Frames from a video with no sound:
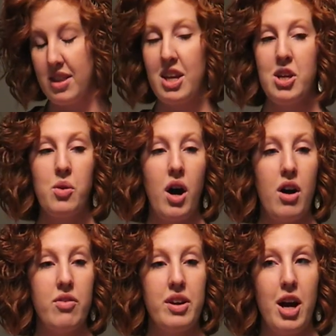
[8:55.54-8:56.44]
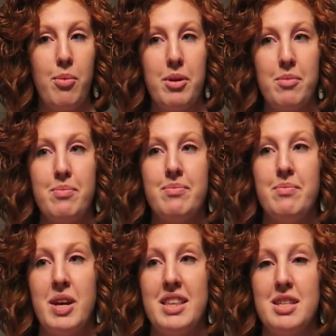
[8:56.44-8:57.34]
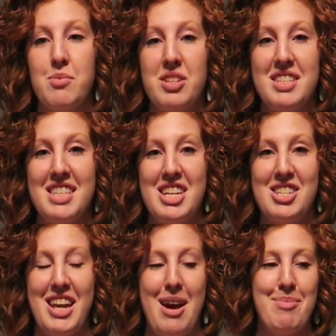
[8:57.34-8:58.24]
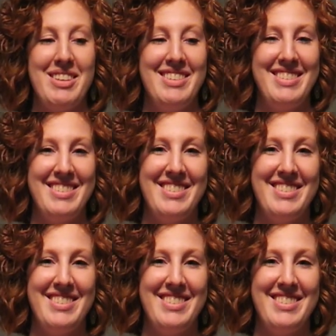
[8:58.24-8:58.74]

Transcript: Thank you all for helping make this presentation happen.